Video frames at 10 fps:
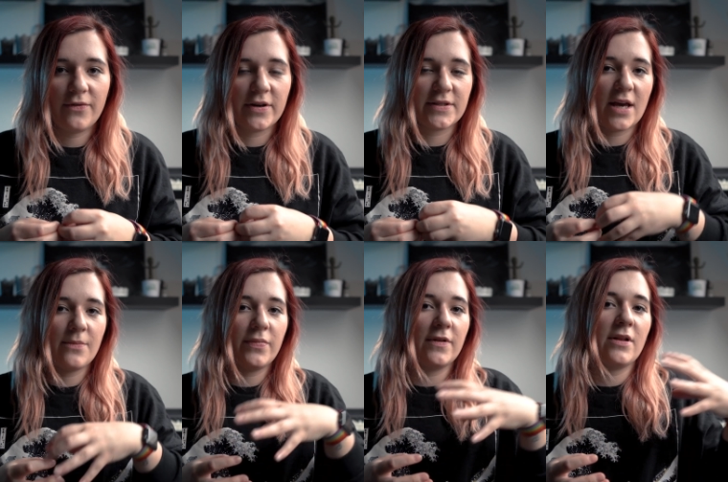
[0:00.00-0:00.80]
For
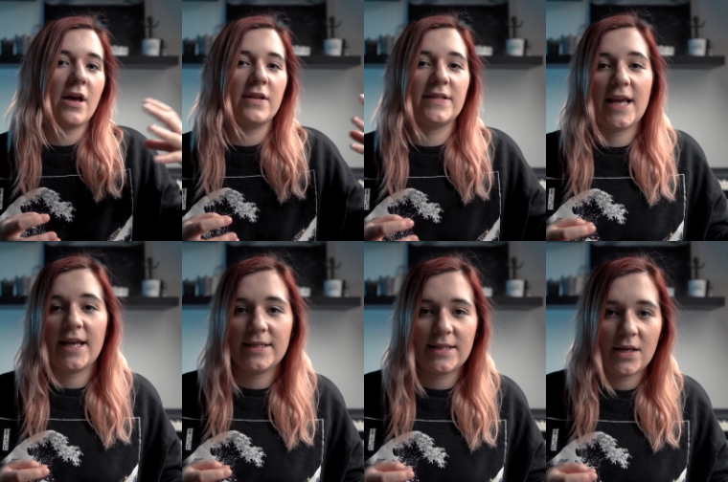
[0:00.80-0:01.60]
example, a
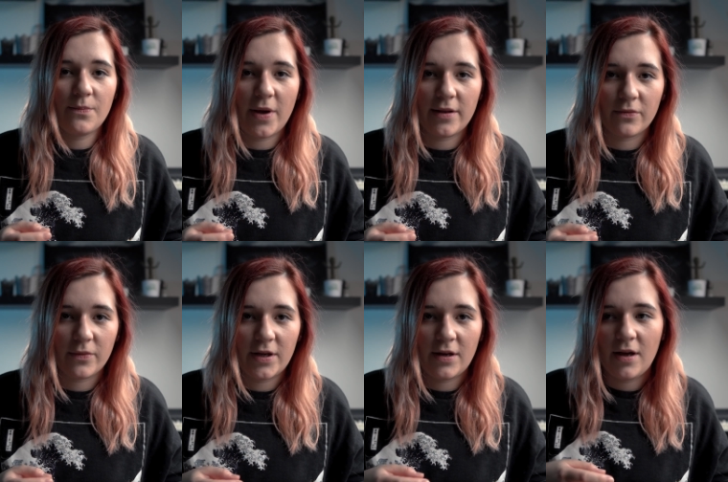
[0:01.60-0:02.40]
dancing
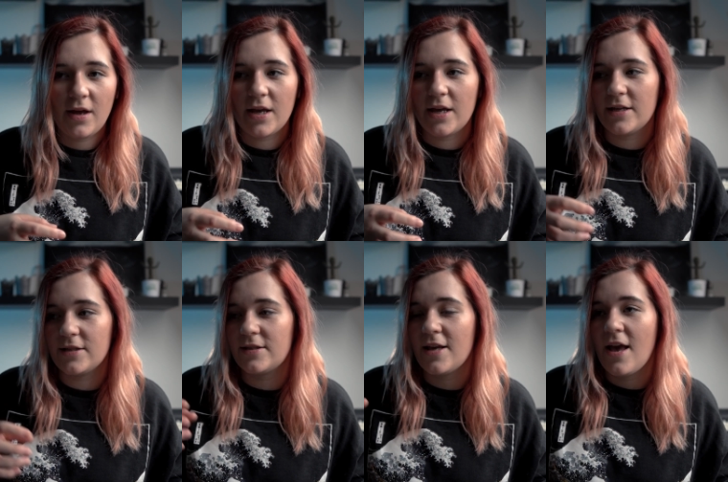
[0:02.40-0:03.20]
ballerina
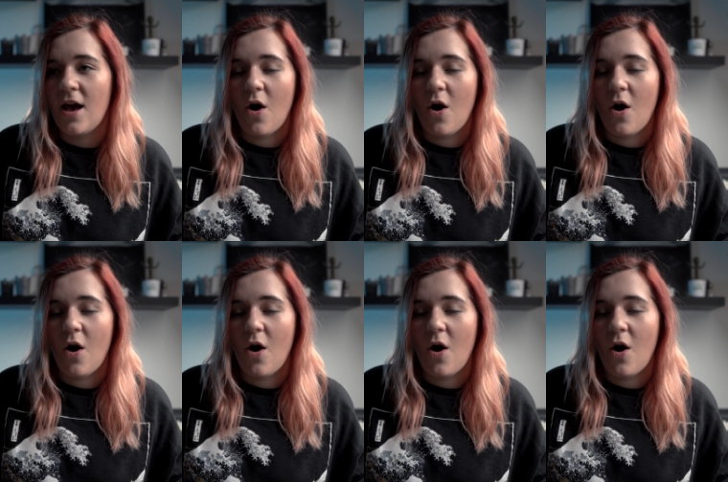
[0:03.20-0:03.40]
is